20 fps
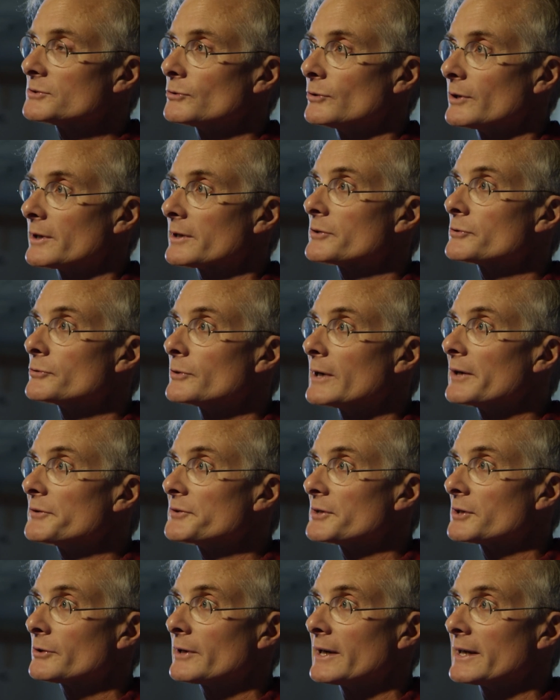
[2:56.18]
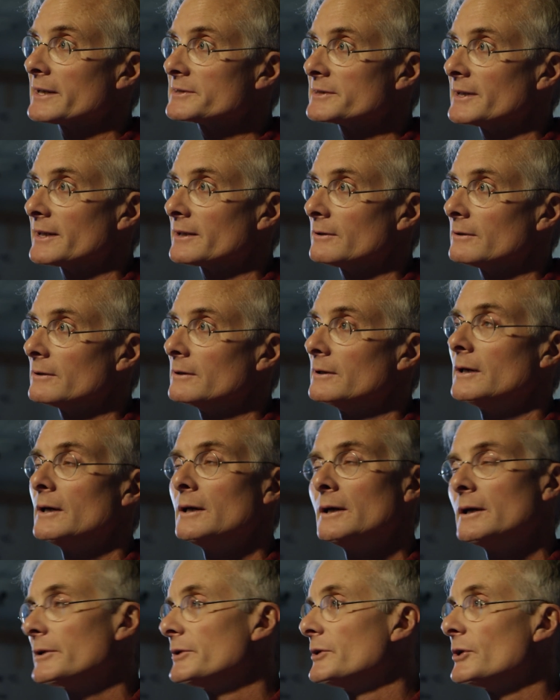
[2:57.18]
torque throughout the crank cycle.
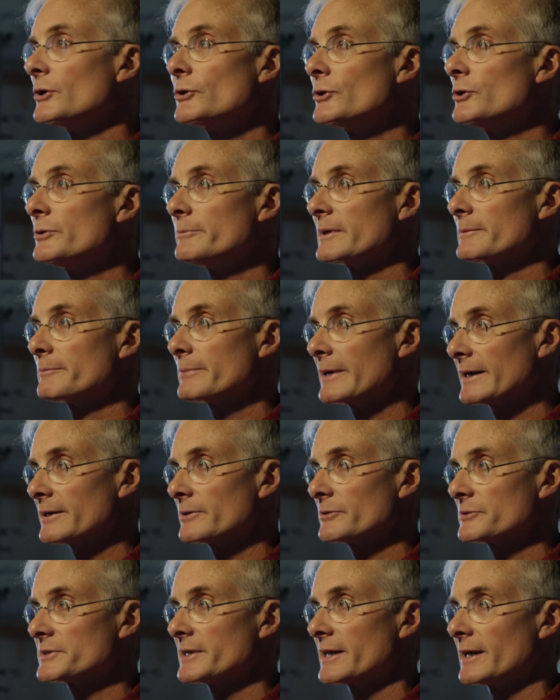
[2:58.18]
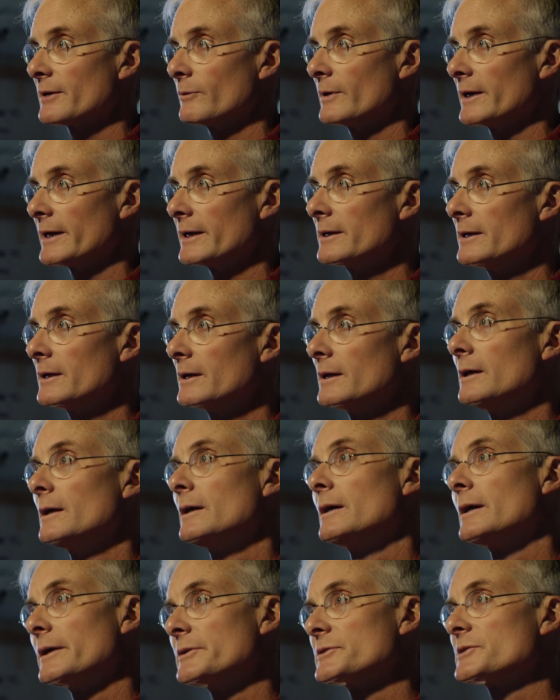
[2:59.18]
No human pedals that way,
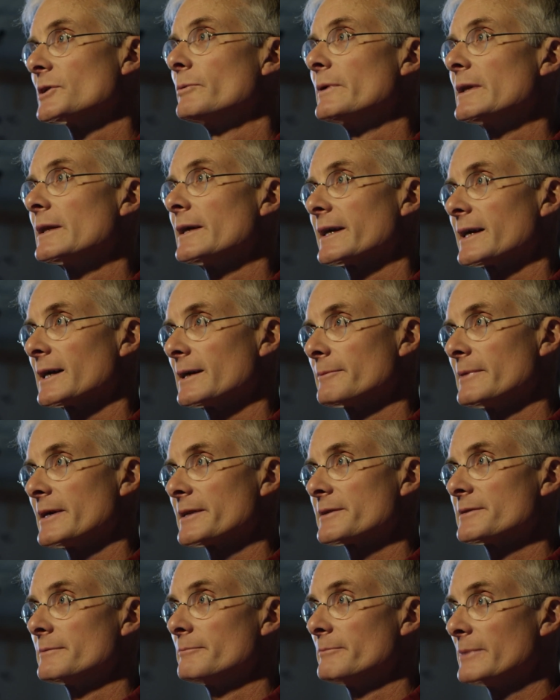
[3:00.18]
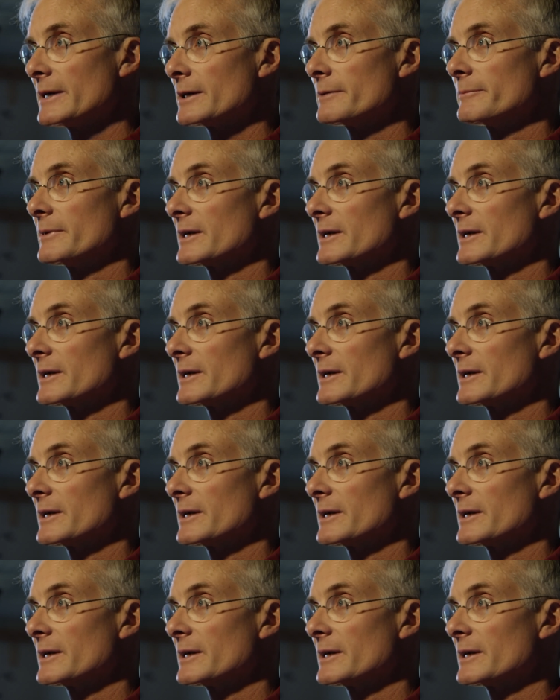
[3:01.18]
and so we like our method better